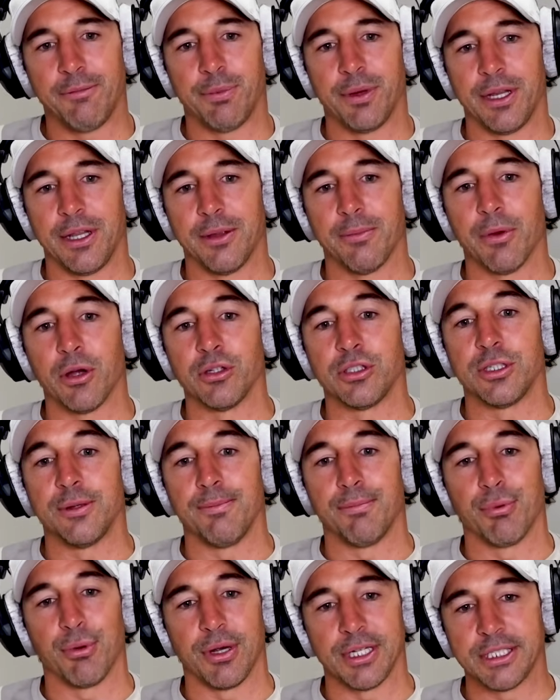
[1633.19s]
been the most
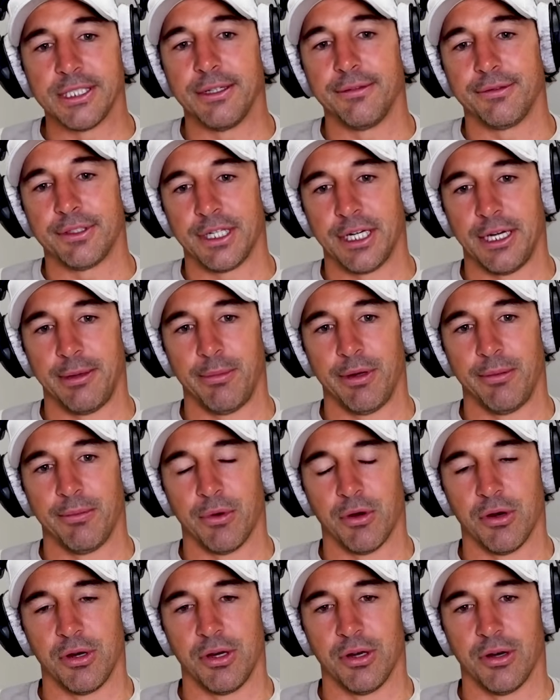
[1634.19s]
impressive team in
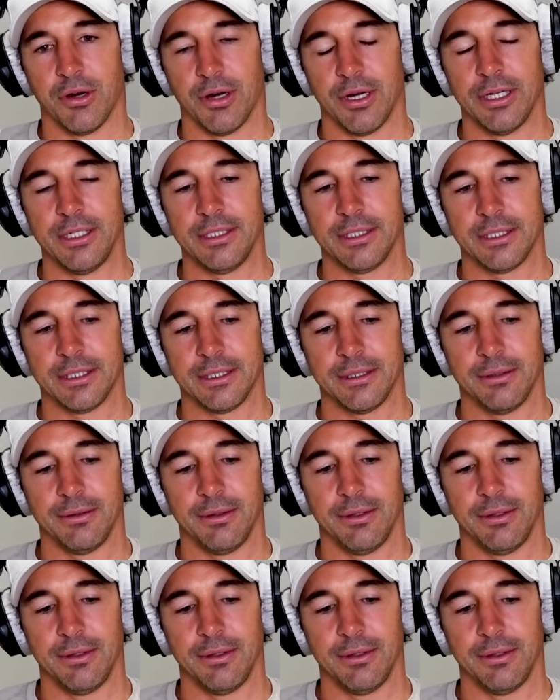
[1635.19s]
my eyes